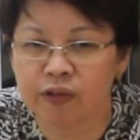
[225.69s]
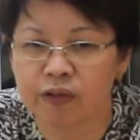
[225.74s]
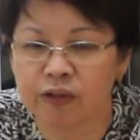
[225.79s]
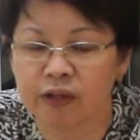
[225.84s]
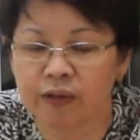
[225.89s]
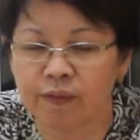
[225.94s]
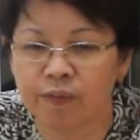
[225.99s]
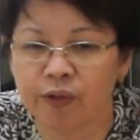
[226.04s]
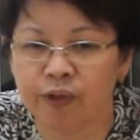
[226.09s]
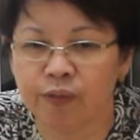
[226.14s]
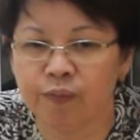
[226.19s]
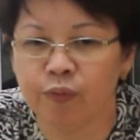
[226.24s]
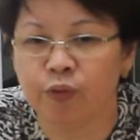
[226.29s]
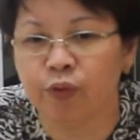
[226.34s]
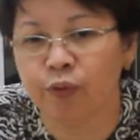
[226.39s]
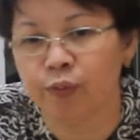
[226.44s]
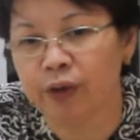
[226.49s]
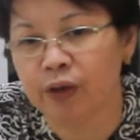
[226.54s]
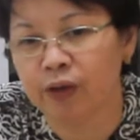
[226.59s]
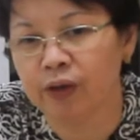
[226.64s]
they've been
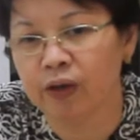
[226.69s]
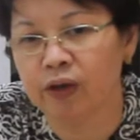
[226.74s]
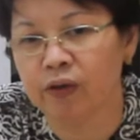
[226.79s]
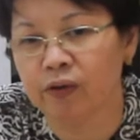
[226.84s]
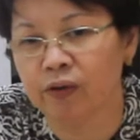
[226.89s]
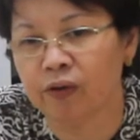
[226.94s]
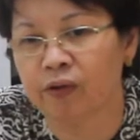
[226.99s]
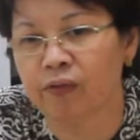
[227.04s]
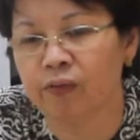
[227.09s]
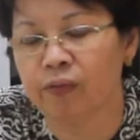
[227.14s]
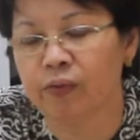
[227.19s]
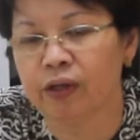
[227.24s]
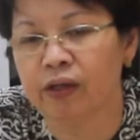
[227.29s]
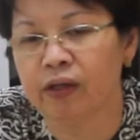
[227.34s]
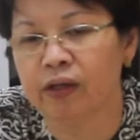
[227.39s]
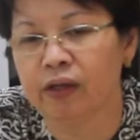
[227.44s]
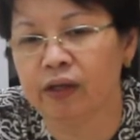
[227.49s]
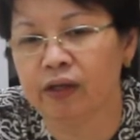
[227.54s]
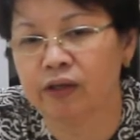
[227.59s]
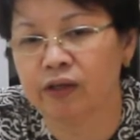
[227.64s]
booming along with
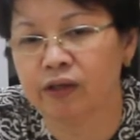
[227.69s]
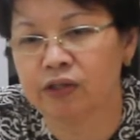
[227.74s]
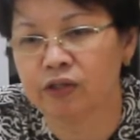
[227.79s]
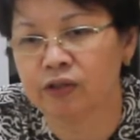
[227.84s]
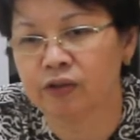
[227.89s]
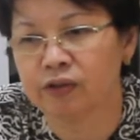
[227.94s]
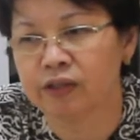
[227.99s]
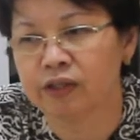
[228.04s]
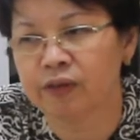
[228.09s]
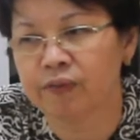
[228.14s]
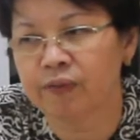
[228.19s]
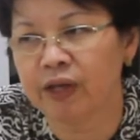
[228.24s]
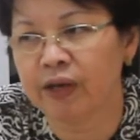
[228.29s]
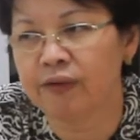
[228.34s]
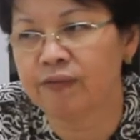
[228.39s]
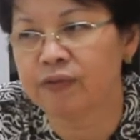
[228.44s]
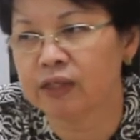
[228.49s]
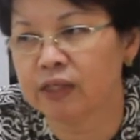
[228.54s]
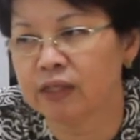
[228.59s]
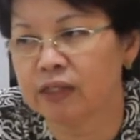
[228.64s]
the industry.
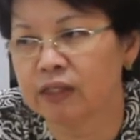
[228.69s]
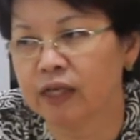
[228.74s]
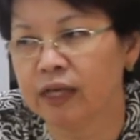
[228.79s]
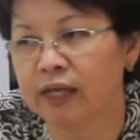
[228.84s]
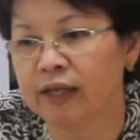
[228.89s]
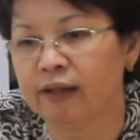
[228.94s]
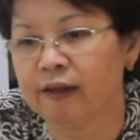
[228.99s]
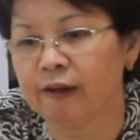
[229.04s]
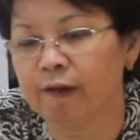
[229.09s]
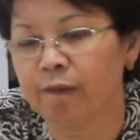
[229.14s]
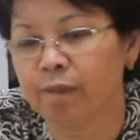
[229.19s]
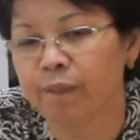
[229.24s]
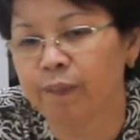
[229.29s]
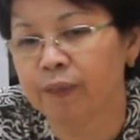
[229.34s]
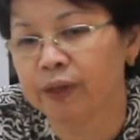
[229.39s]
Sometimes they say that